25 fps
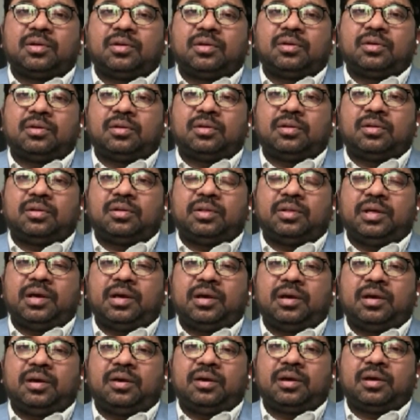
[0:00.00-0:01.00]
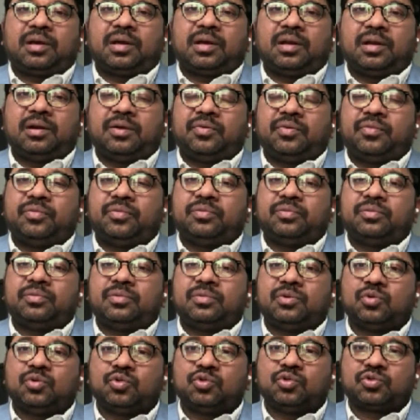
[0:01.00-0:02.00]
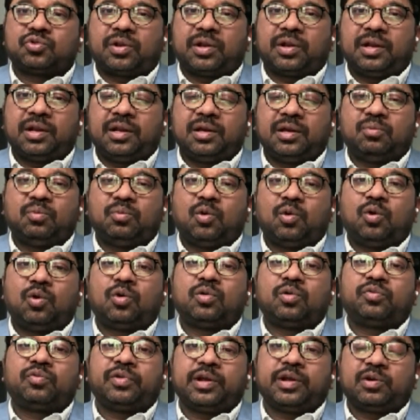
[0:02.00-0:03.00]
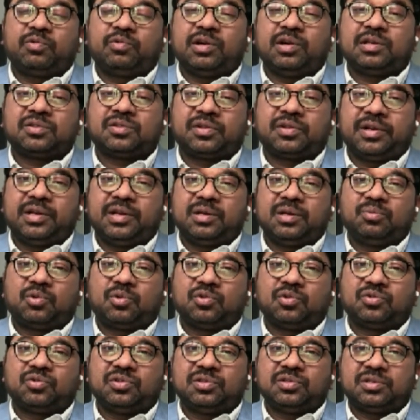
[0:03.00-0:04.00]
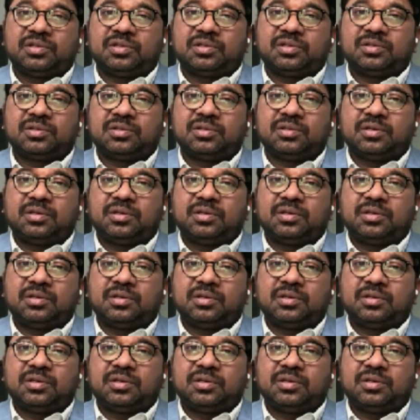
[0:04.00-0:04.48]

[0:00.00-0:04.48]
they can do screening, more frequent screening procedures.